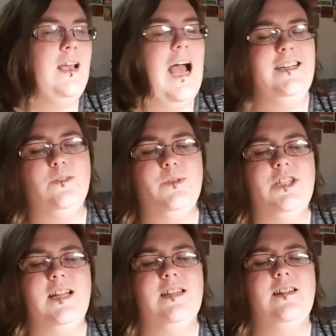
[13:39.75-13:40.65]
I just wish
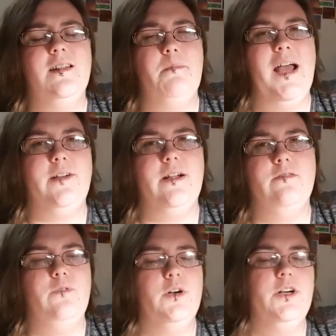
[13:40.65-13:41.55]
I had done a background
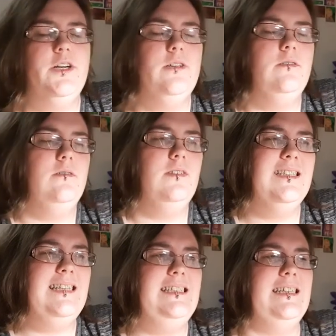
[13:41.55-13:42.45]
for her. Because
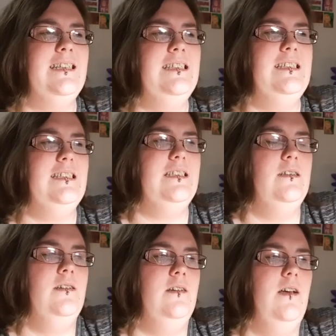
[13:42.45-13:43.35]
I didn't.
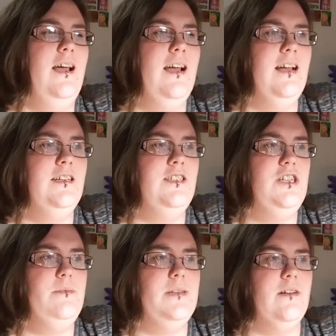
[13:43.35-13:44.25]
I kind of
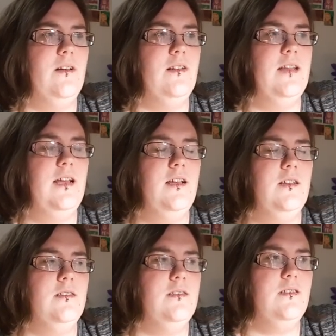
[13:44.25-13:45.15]
cheaped out on that.
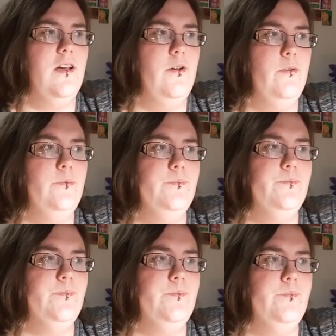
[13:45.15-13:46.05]
So,
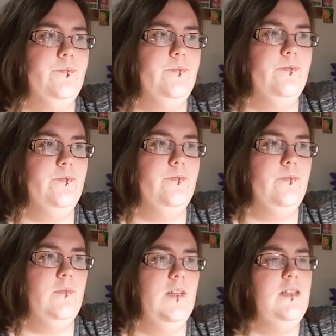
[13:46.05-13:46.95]

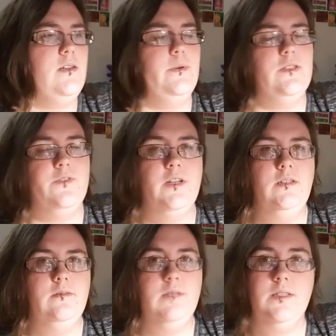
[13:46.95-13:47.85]
that's always
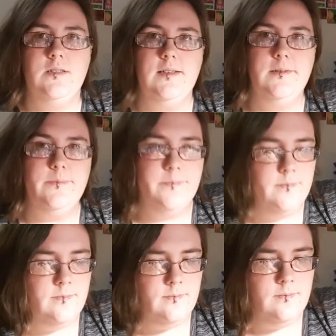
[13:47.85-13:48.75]
fun, isn't it?
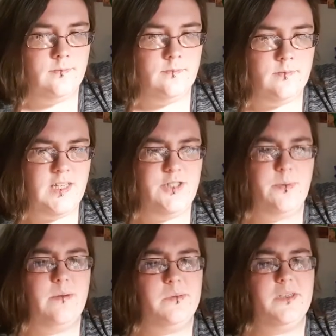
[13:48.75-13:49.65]
I should
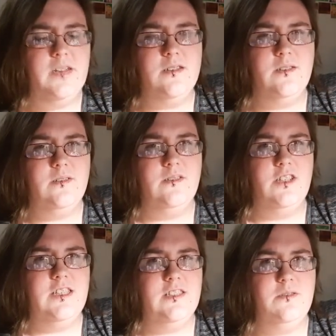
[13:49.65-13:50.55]
probably also
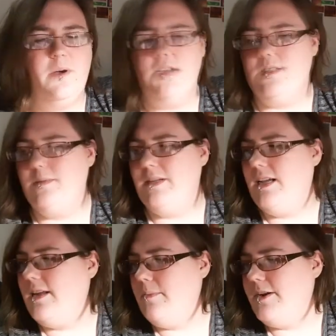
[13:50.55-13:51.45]
look into possibly
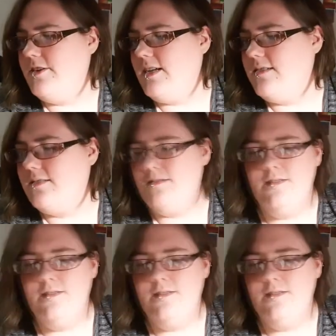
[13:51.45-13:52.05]
getting a better desk.